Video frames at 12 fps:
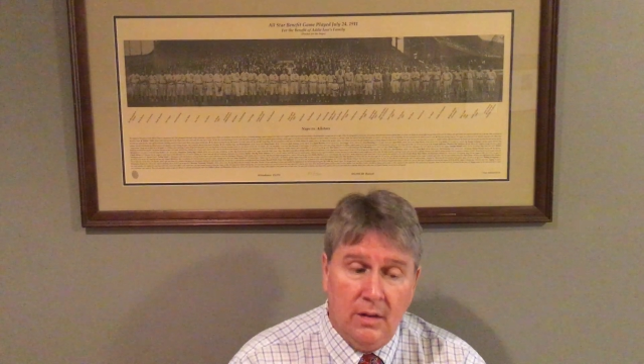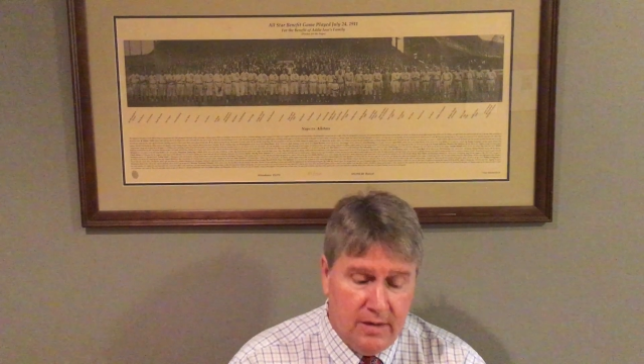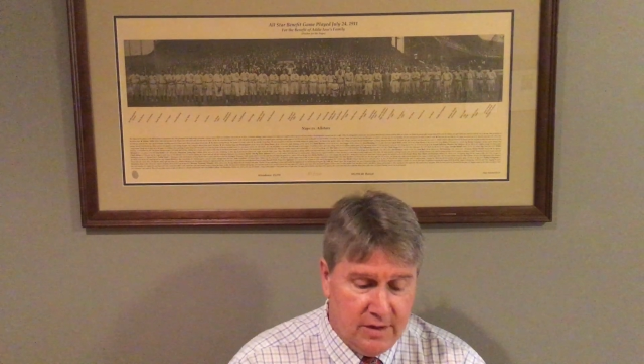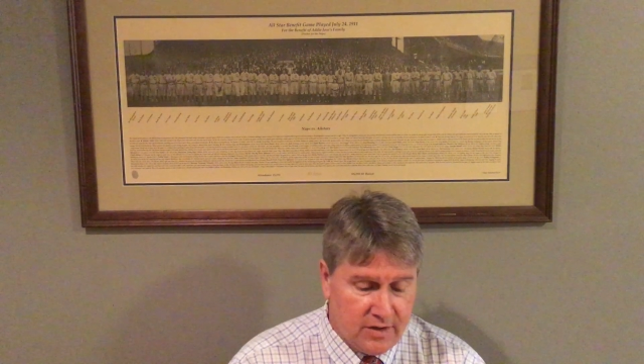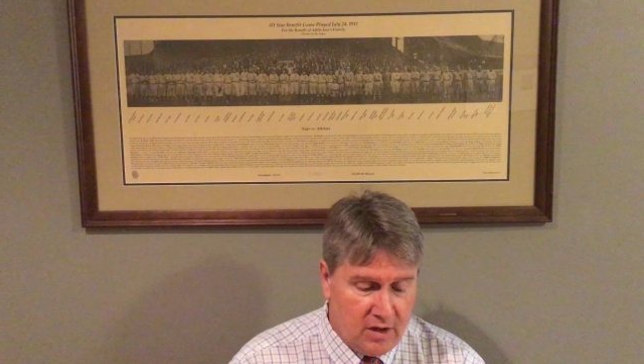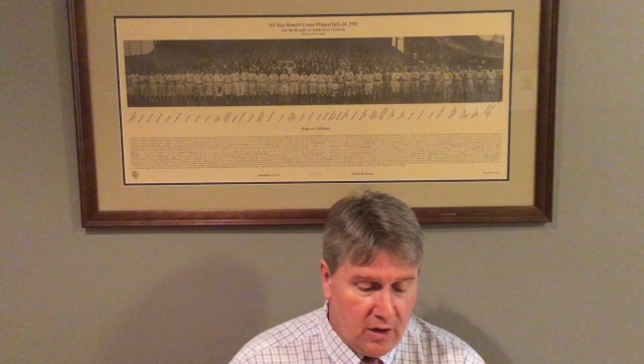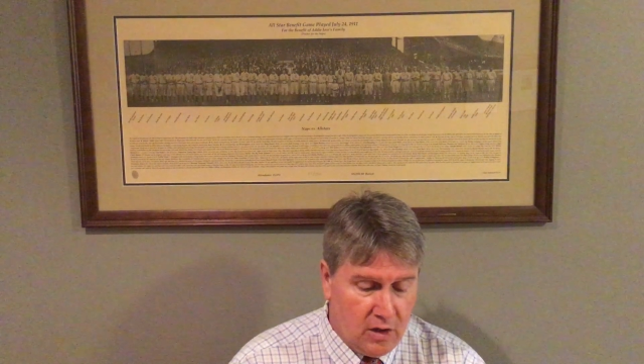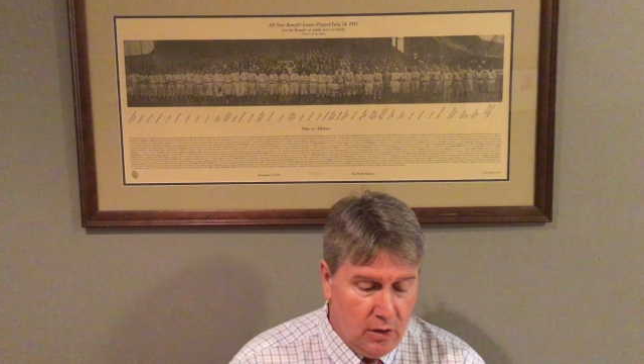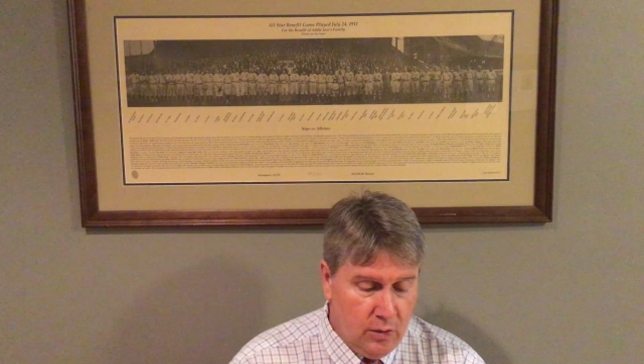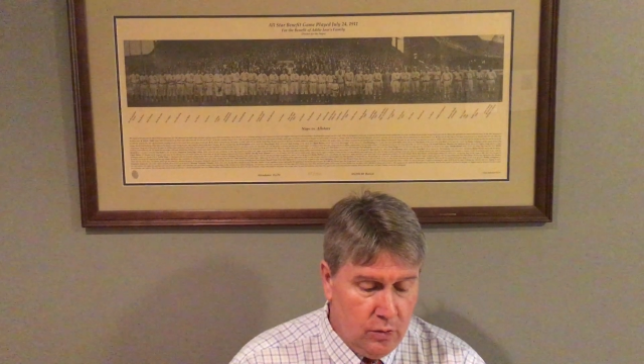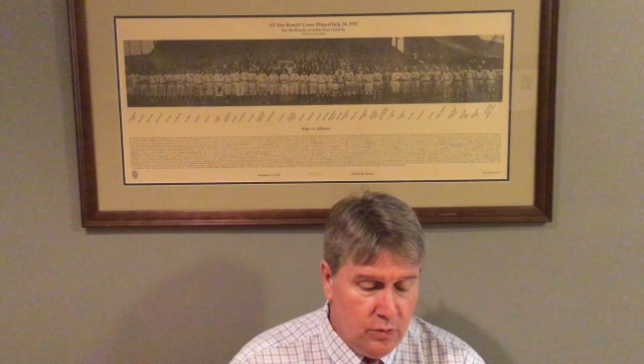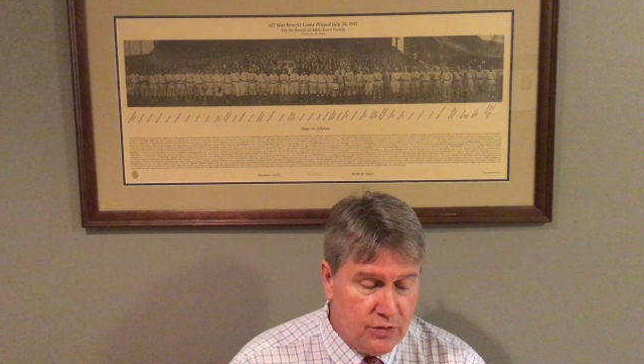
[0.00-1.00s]
This
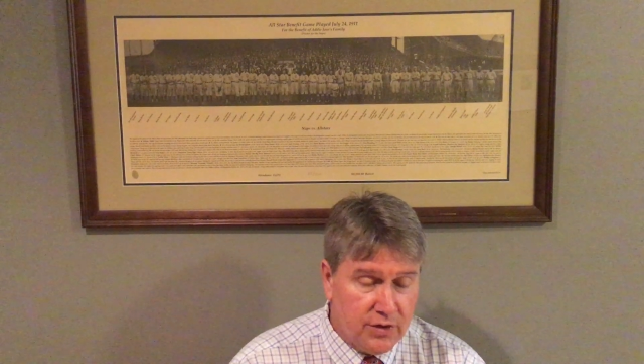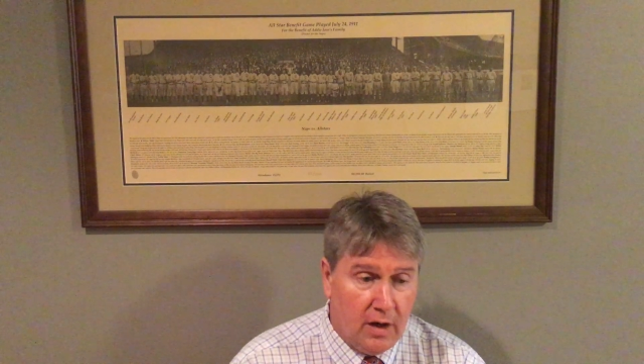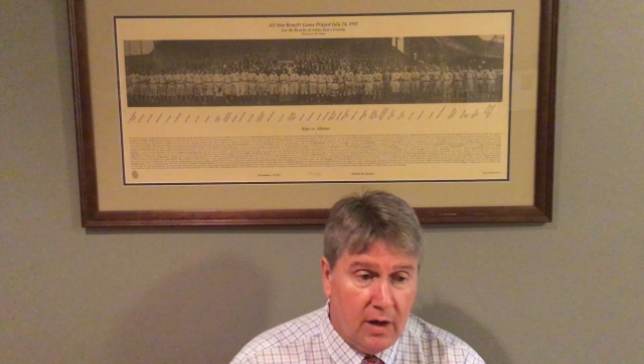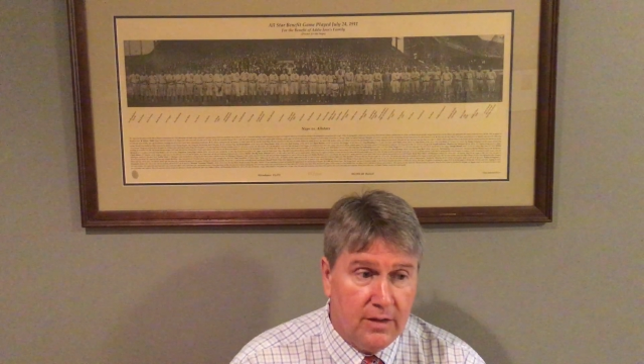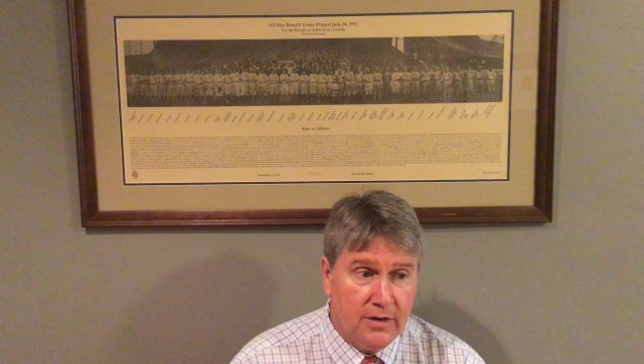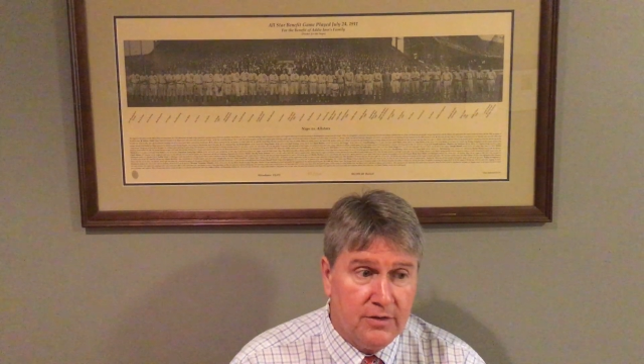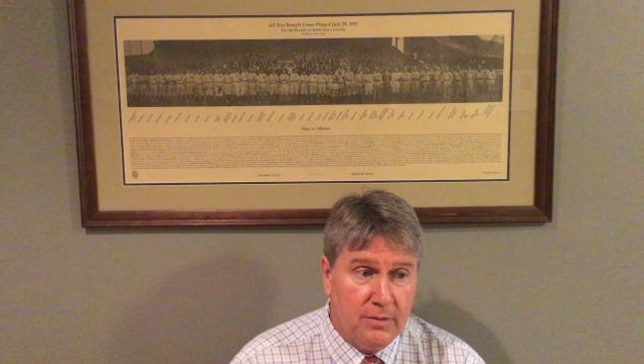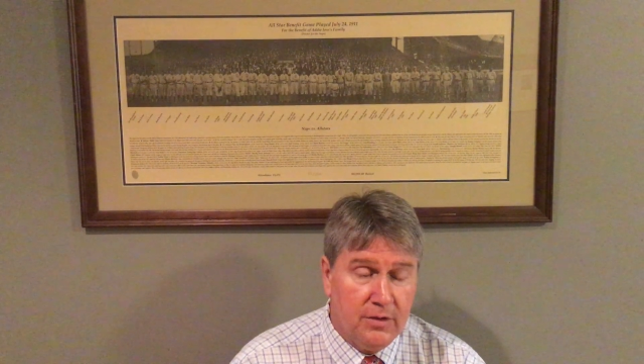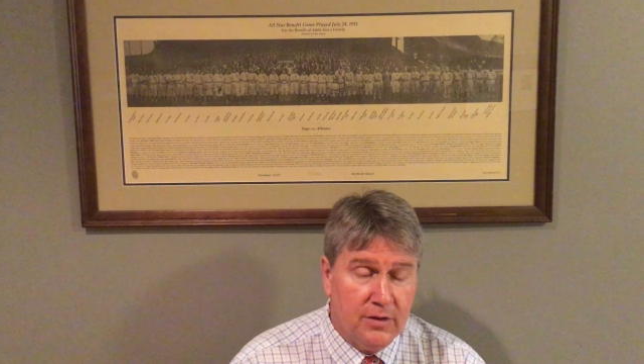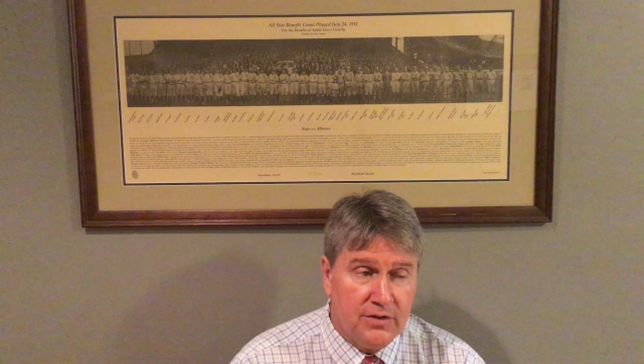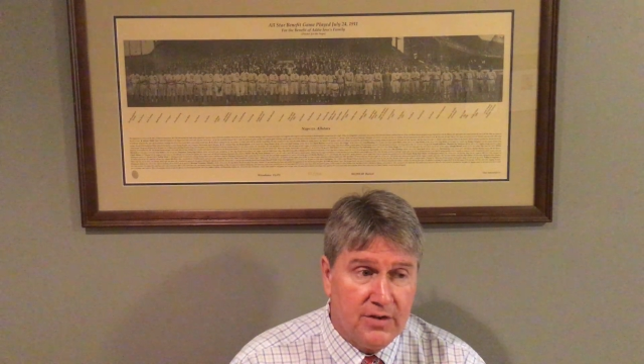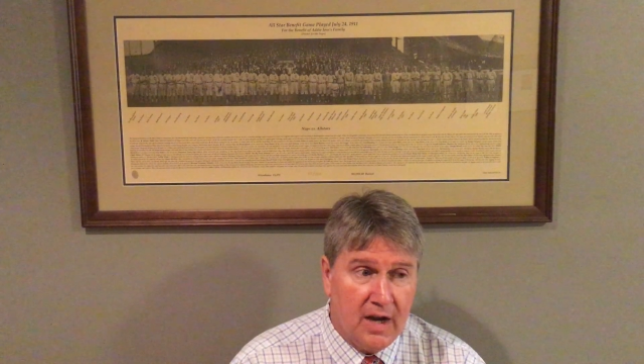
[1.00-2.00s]
concludes
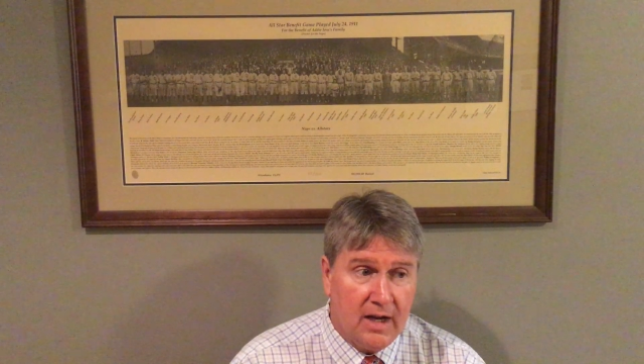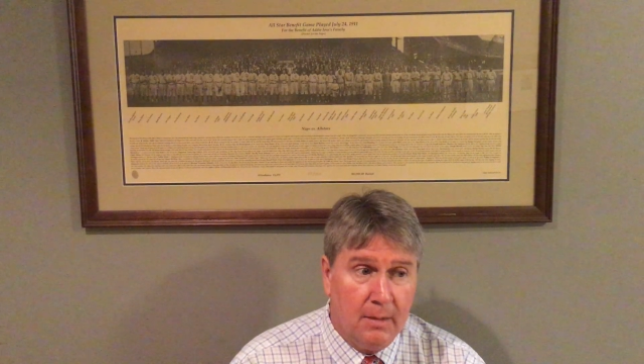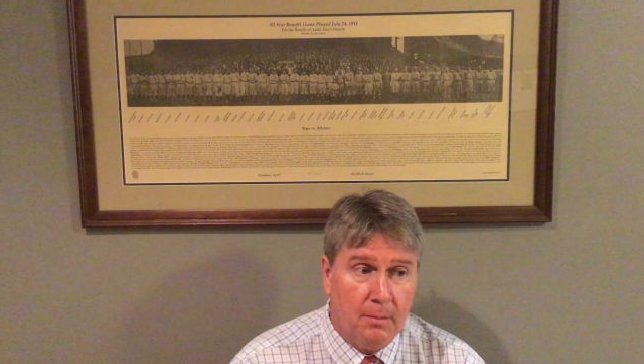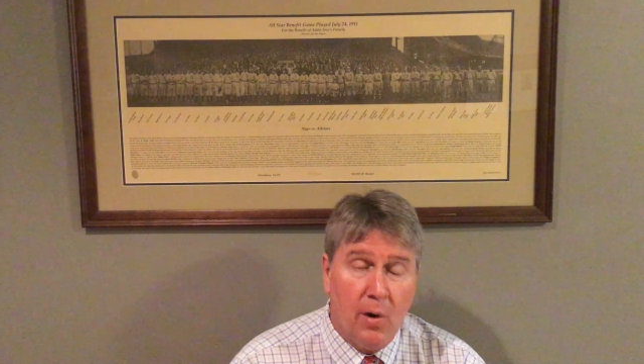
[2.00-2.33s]
the second